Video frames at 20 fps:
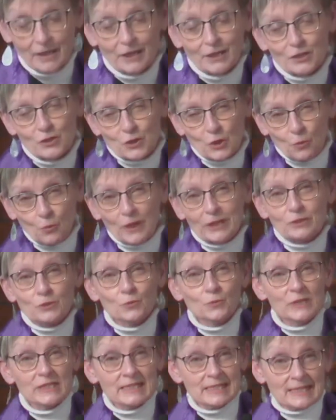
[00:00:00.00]
So what do
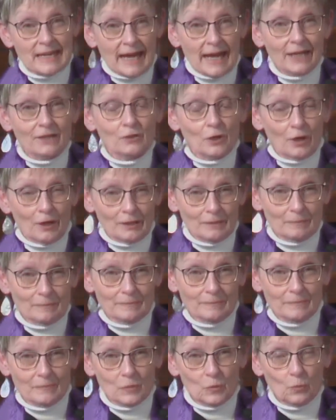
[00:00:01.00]
we stand on
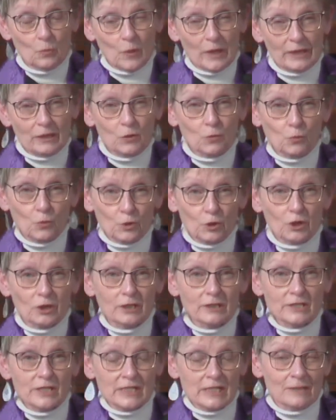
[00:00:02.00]
when the
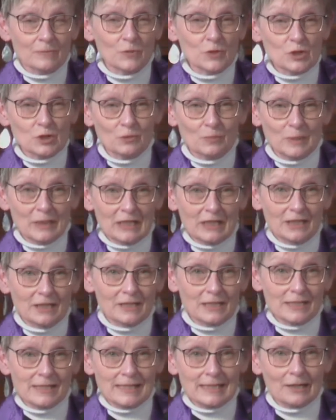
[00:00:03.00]
world seems to be
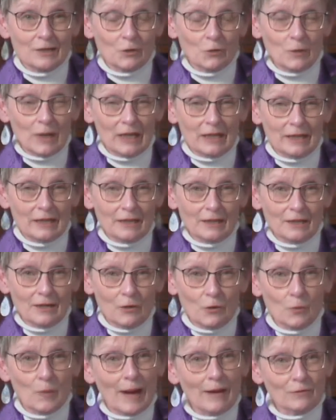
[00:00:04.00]
disintegrating
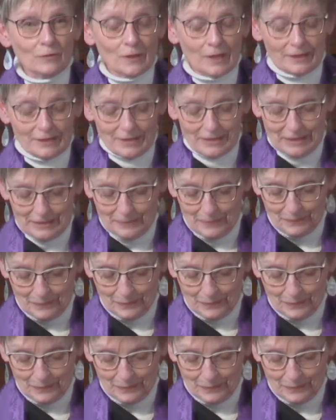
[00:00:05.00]
around us?